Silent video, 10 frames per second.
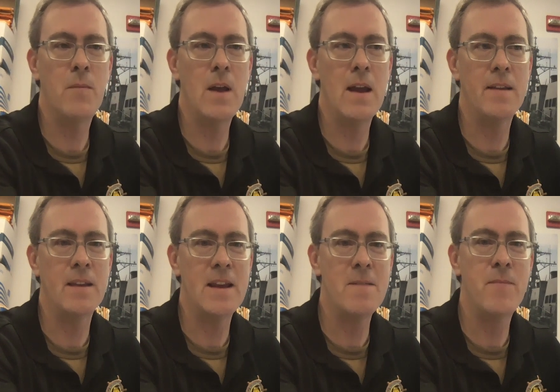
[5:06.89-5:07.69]
and the
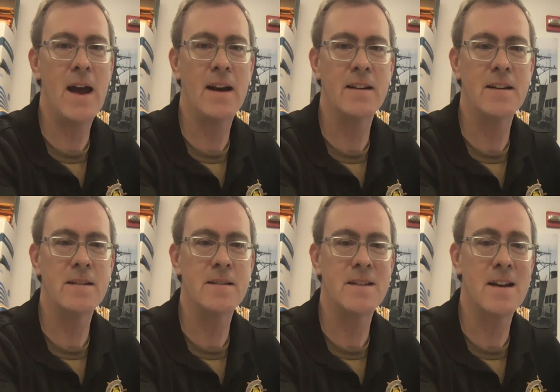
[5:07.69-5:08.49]
impact
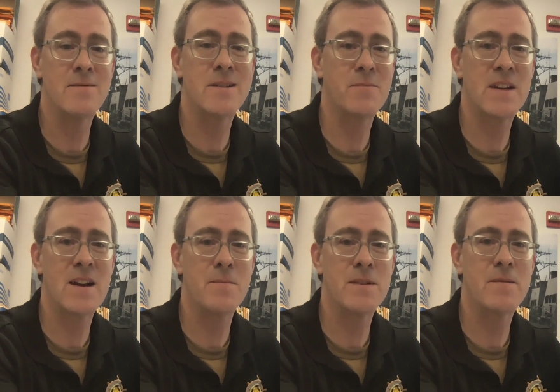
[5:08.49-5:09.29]
is that
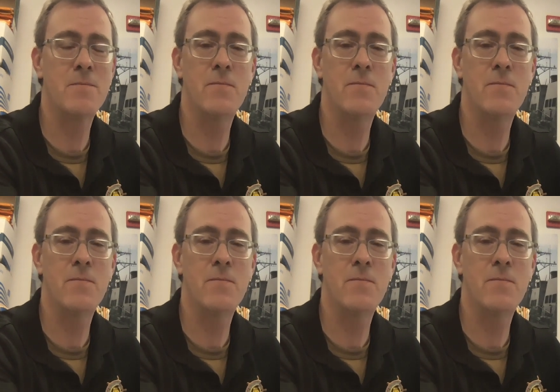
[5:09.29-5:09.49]
sometimes